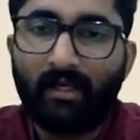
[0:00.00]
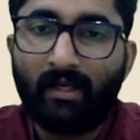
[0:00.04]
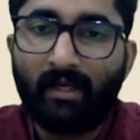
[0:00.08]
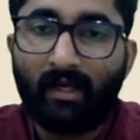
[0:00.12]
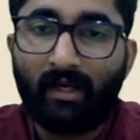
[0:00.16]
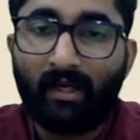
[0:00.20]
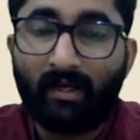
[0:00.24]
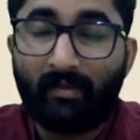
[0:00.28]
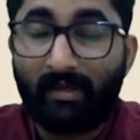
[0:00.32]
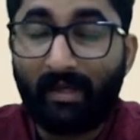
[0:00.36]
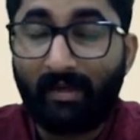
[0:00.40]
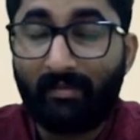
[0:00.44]

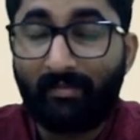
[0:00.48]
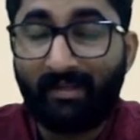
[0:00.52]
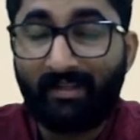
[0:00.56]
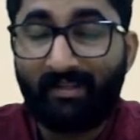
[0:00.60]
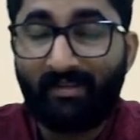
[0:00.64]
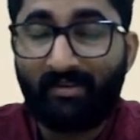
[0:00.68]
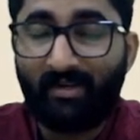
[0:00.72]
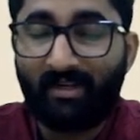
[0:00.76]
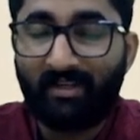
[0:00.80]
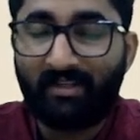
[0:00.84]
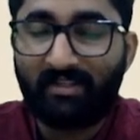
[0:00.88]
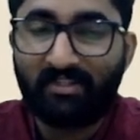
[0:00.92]

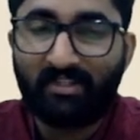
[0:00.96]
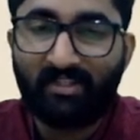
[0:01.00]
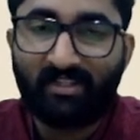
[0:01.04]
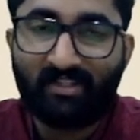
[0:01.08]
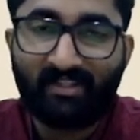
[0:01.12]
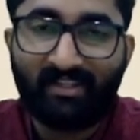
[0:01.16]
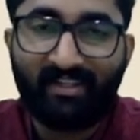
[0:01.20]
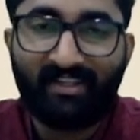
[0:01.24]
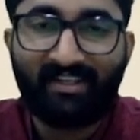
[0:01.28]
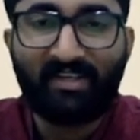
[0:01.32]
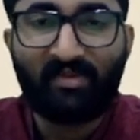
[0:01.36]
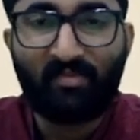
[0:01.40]
not
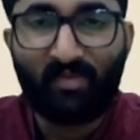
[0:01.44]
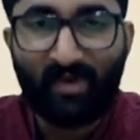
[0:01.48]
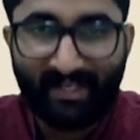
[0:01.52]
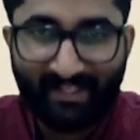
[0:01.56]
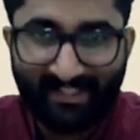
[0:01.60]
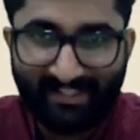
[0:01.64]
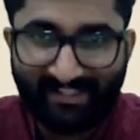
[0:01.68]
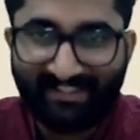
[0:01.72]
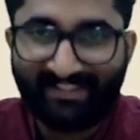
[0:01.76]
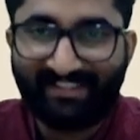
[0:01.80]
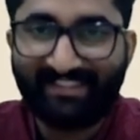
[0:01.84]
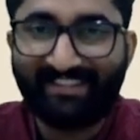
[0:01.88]
register,
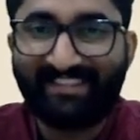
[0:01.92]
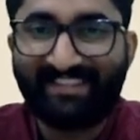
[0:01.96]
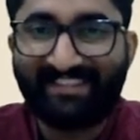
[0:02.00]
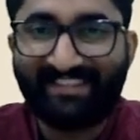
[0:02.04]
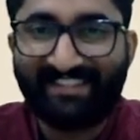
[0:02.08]
revise.